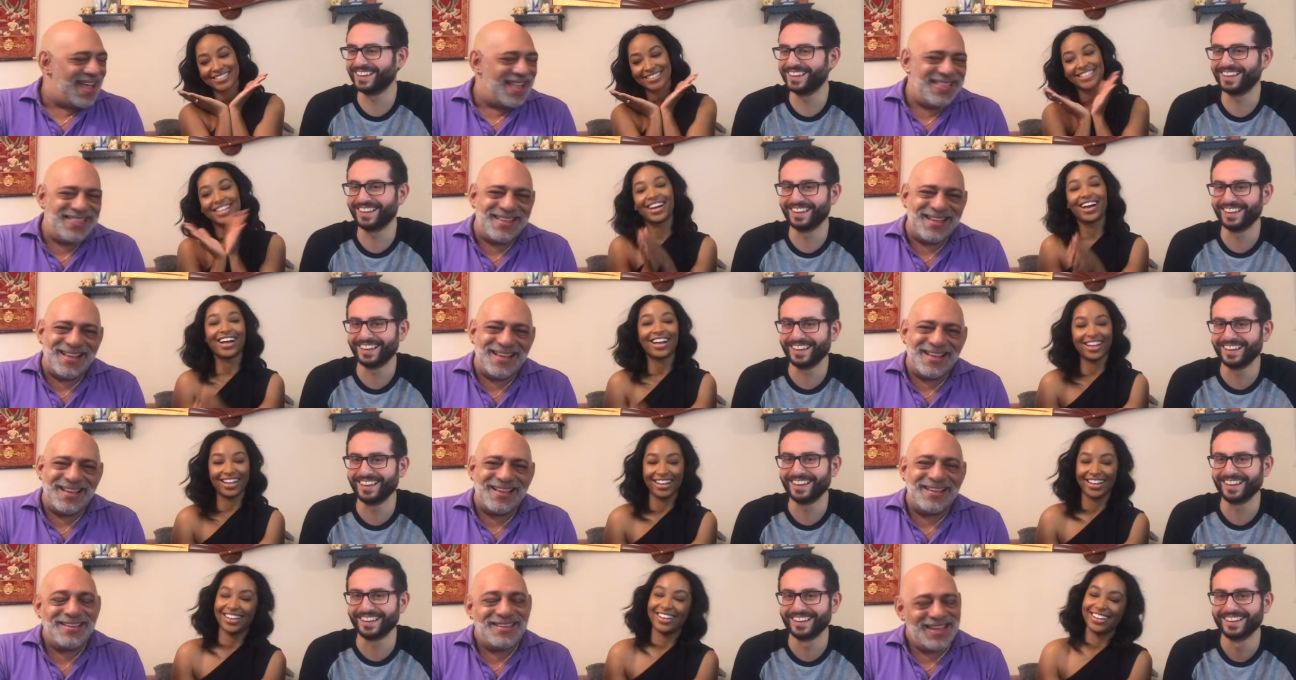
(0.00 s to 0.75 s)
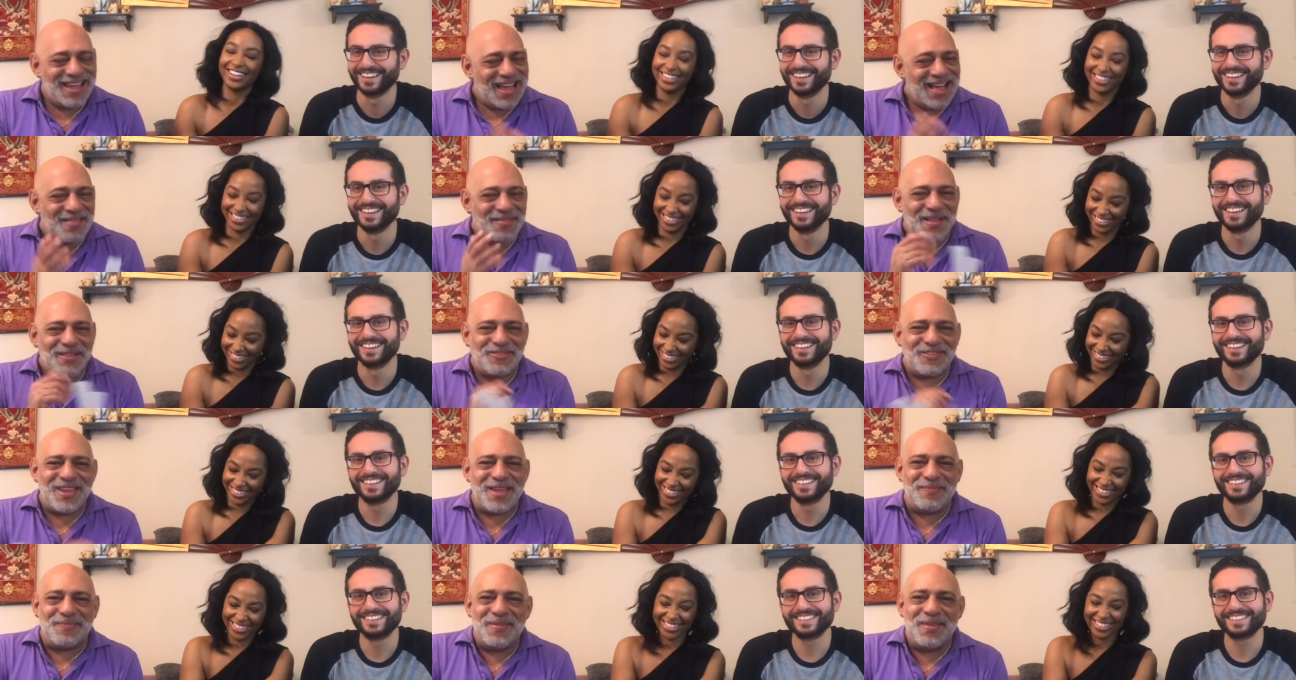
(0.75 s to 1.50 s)
Speaker 1: and uh, yeah, that's
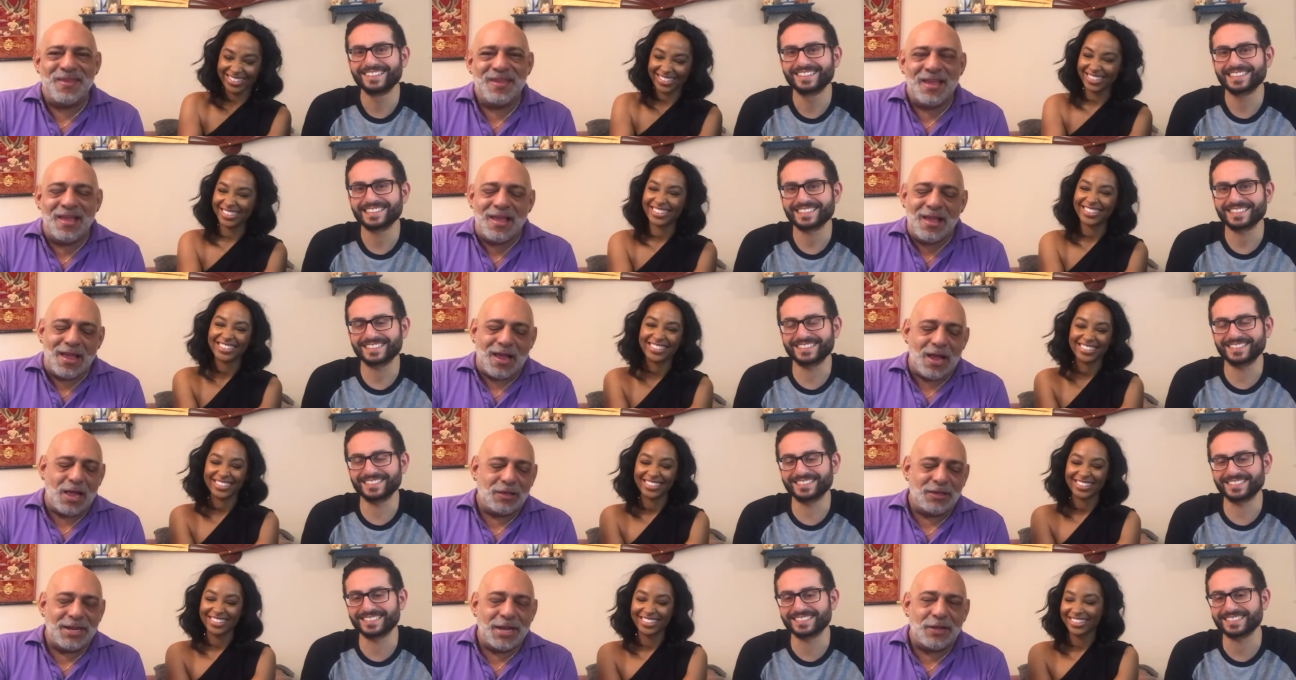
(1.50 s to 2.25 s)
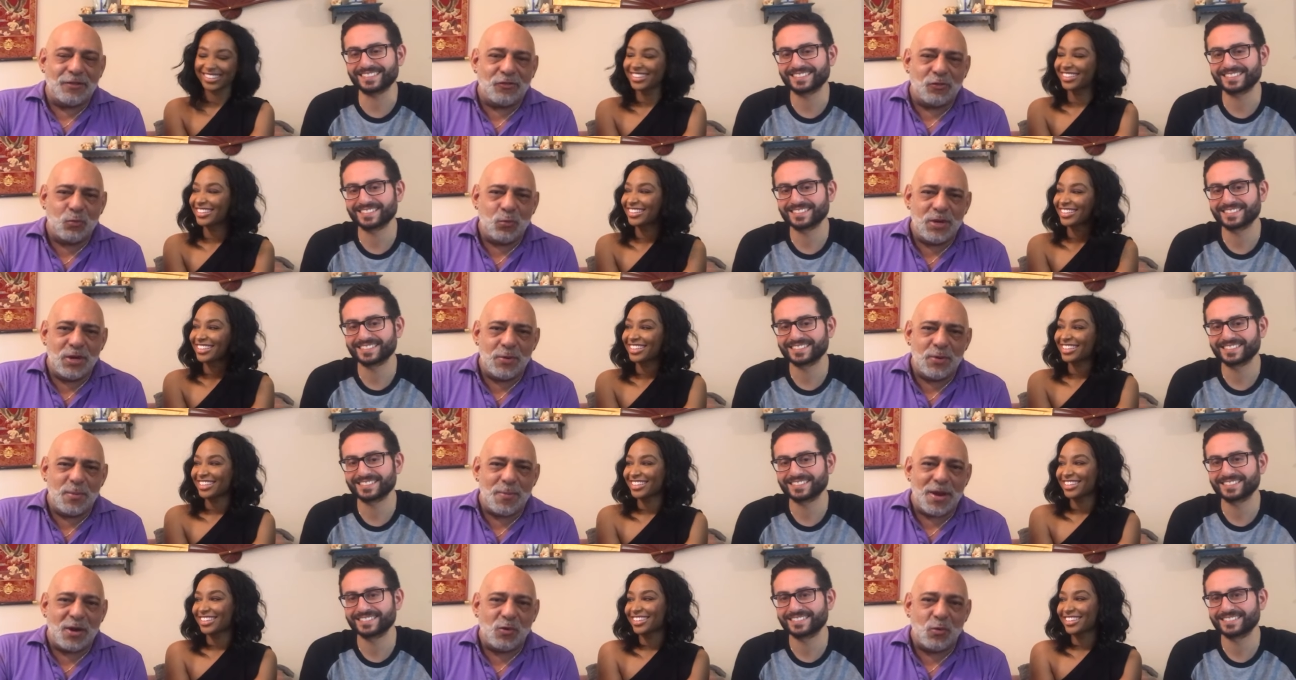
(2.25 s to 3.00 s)
it. I'll announce the winner
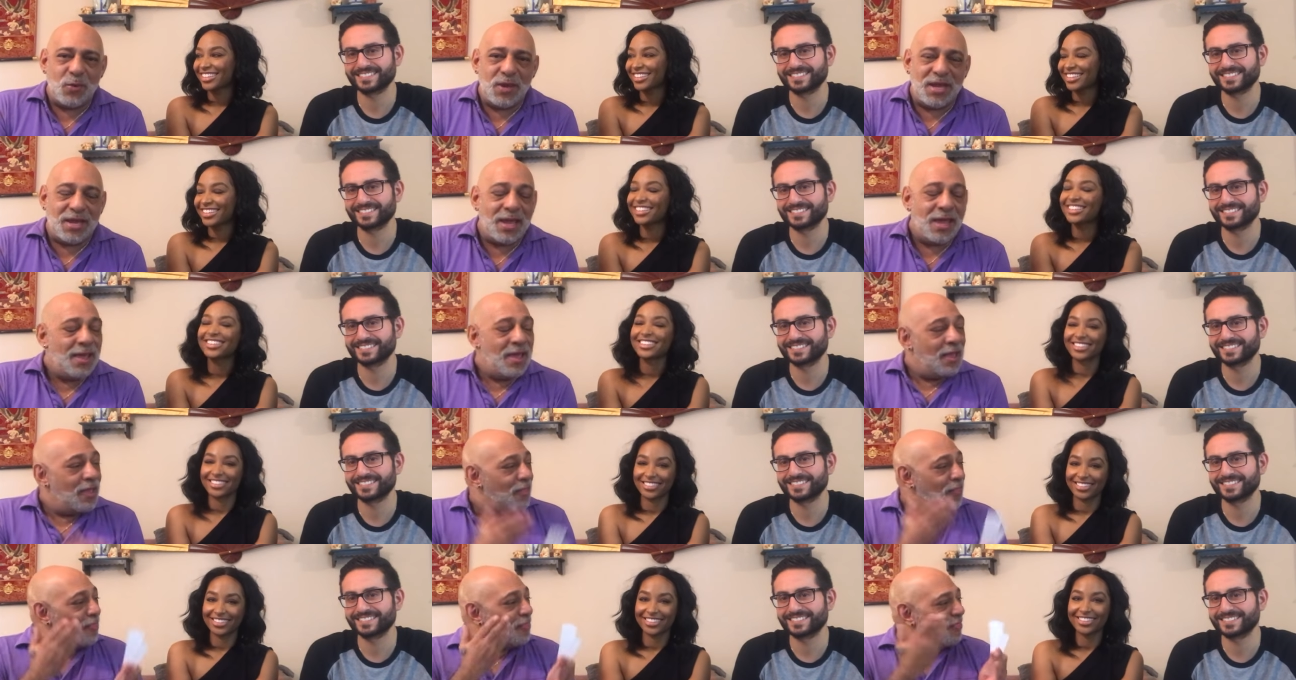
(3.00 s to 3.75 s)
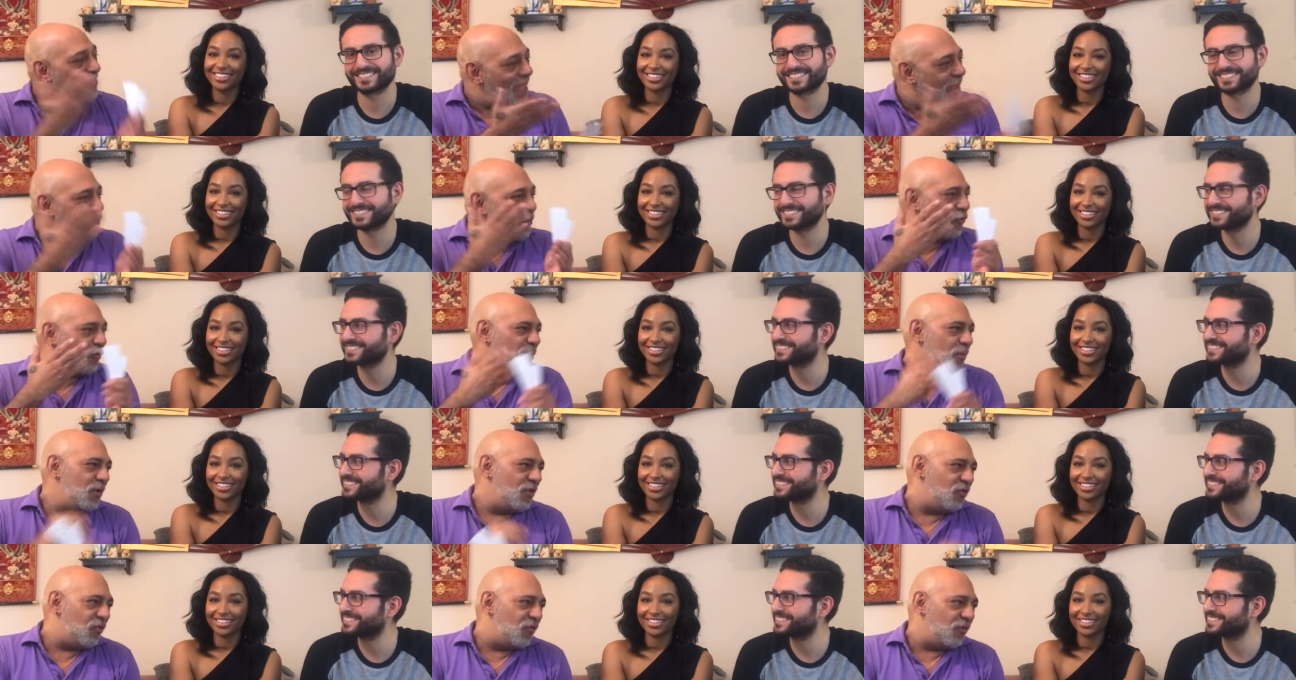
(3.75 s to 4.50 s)
in about a week. Thank you so
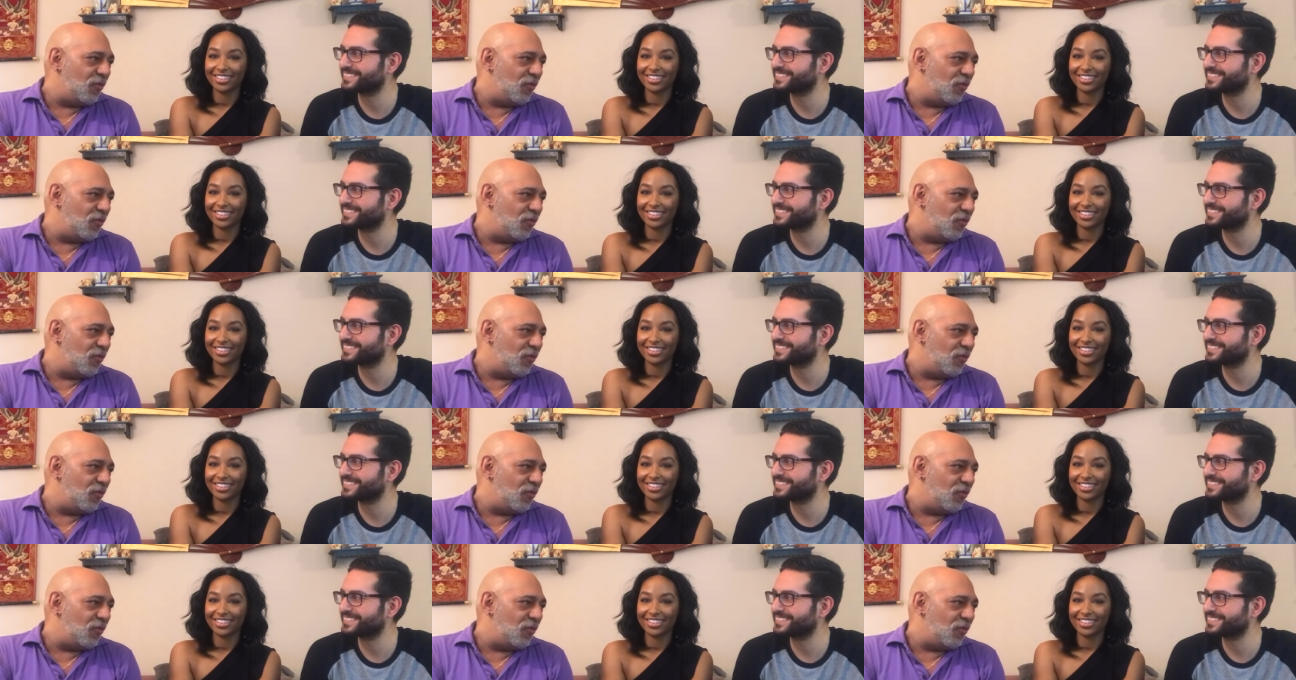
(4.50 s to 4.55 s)
much,